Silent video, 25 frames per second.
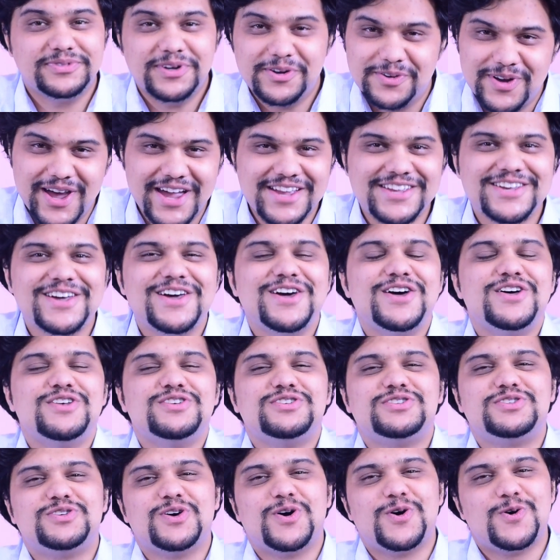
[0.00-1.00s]
All right?
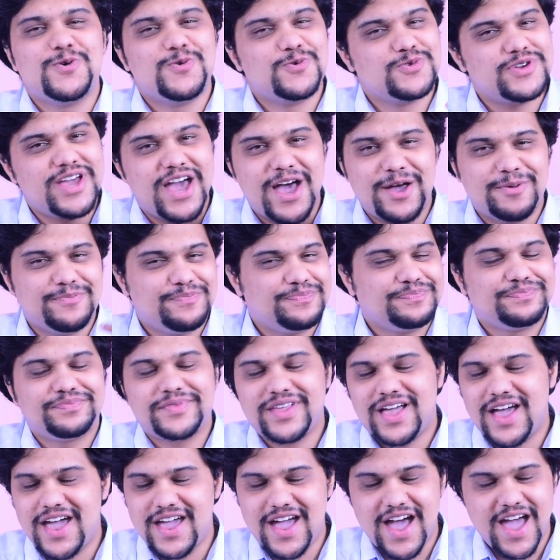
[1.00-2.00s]
So yeah,
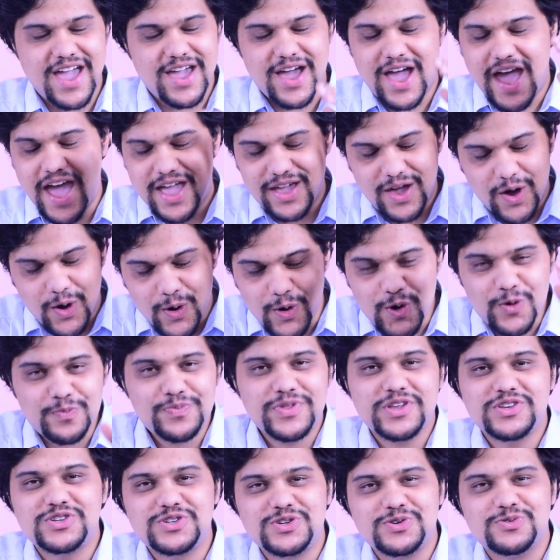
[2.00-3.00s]
I
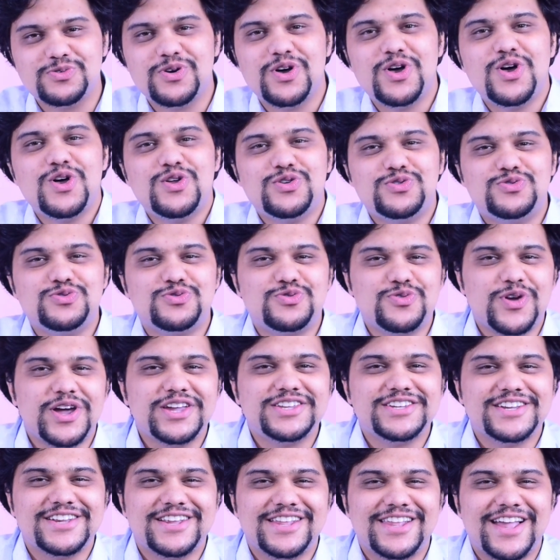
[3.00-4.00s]
hope that you do
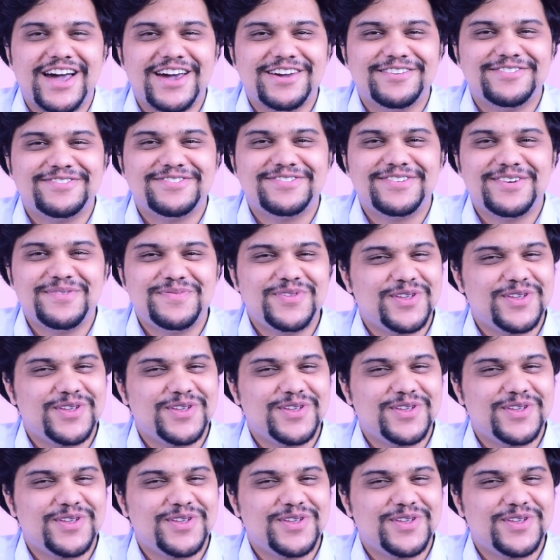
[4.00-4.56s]
great in life.